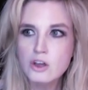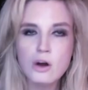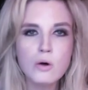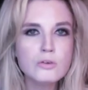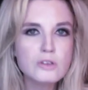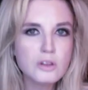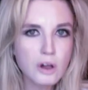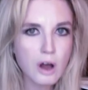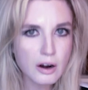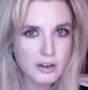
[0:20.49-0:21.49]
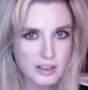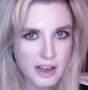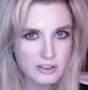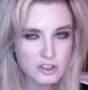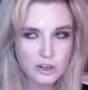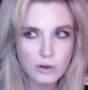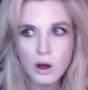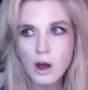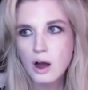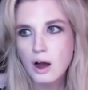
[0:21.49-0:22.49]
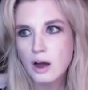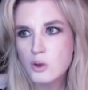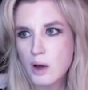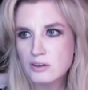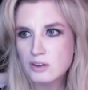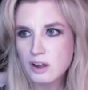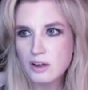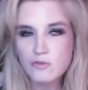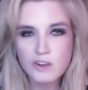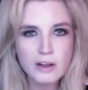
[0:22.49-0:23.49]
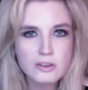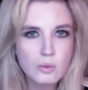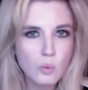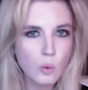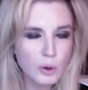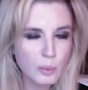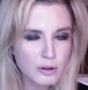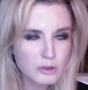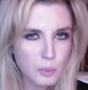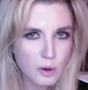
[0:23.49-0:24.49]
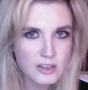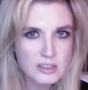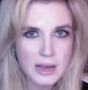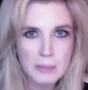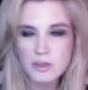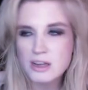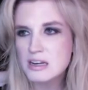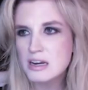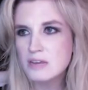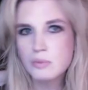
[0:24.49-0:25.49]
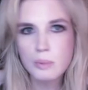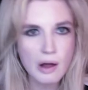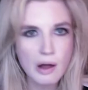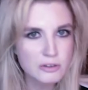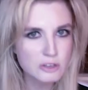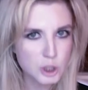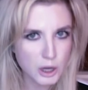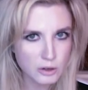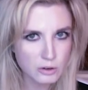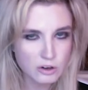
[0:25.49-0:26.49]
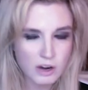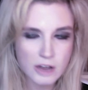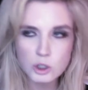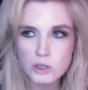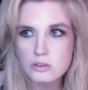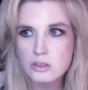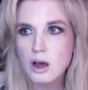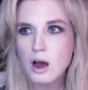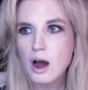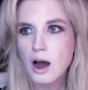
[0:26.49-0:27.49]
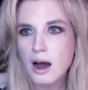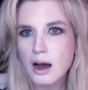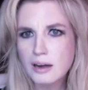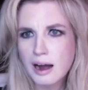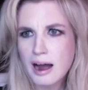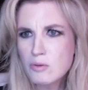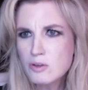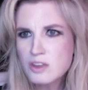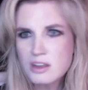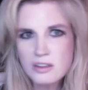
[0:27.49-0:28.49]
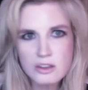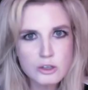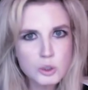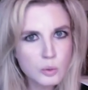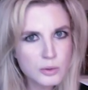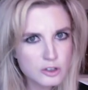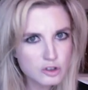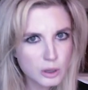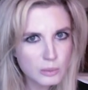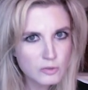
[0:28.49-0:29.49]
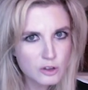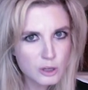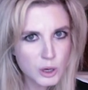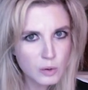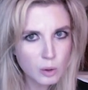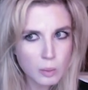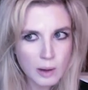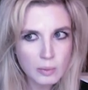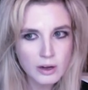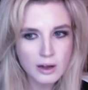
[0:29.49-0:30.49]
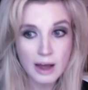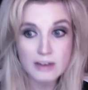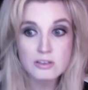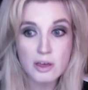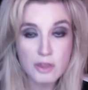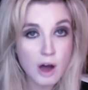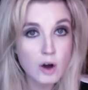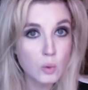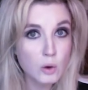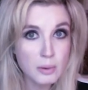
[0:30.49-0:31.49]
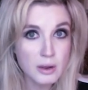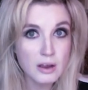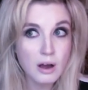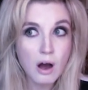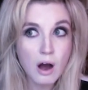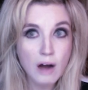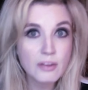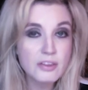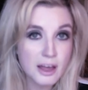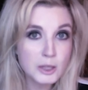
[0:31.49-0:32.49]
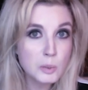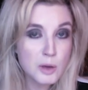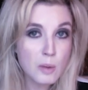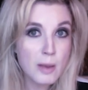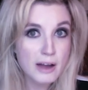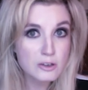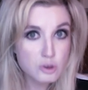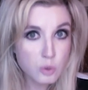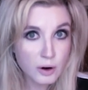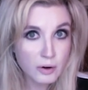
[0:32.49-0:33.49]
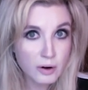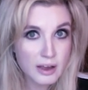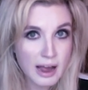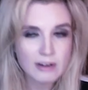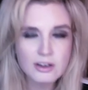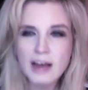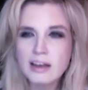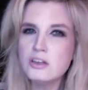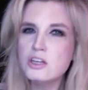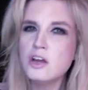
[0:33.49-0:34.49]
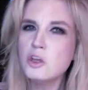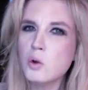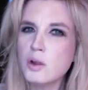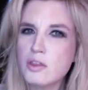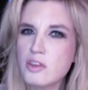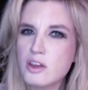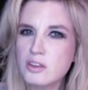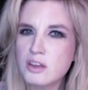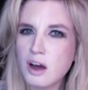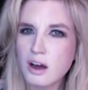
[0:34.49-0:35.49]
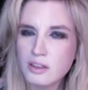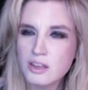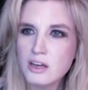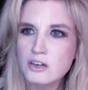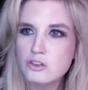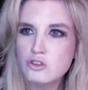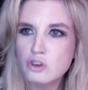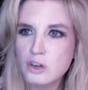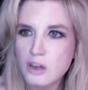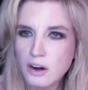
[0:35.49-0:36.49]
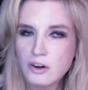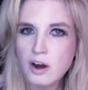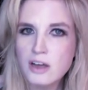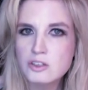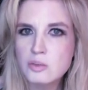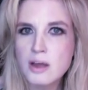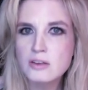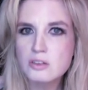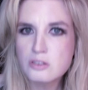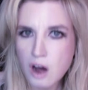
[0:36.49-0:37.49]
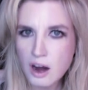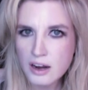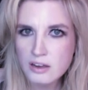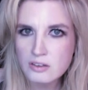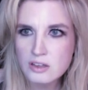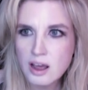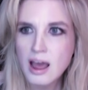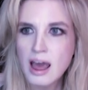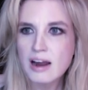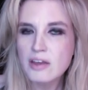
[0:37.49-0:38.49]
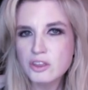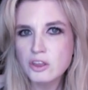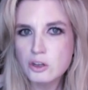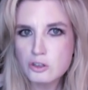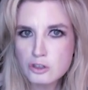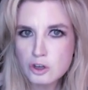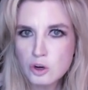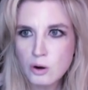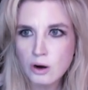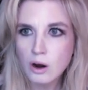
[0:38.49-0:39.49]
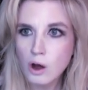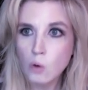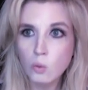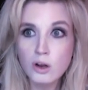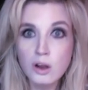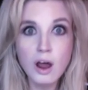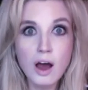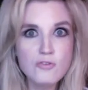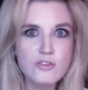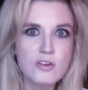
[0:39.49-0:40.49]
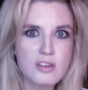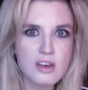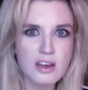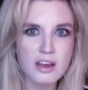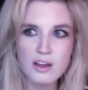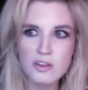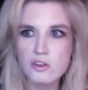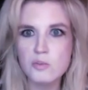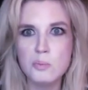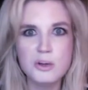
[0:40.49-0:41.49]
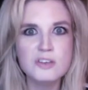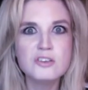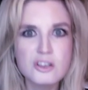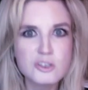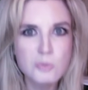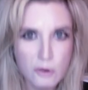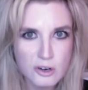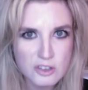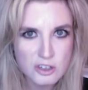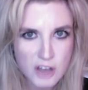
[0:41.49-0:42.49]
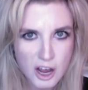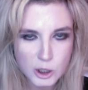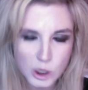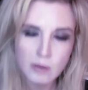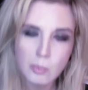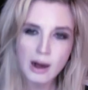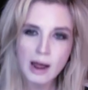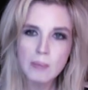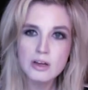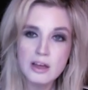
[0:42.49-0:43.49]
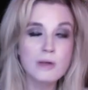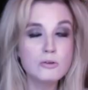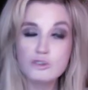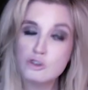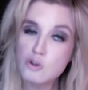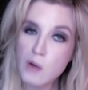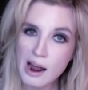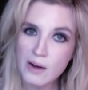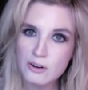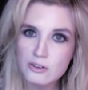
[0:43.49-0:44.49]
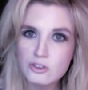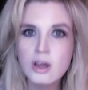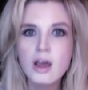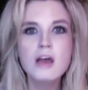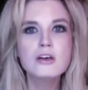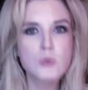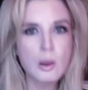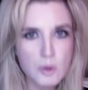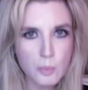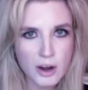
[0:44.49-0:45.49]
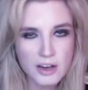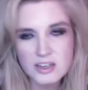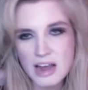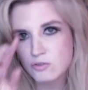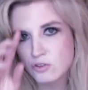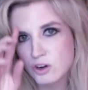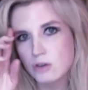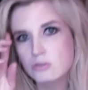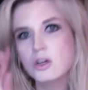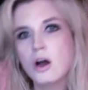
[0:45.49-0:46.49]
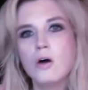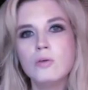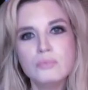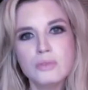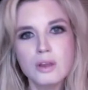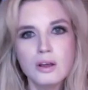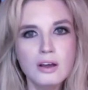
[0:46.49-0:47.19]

You know, it was a little hard to get to. You had to like fill out some Warner Brothers press site, but they didn't even bother to check your credentials. I would think that this would be streamed for the general public, as I thought it would be, on the HBO Max Twitter account. I continually think the industry underestimates its audience, and I think the consumer would love to see this business presentation. But again, it was 2 hours, so I'm going to break it down for you. So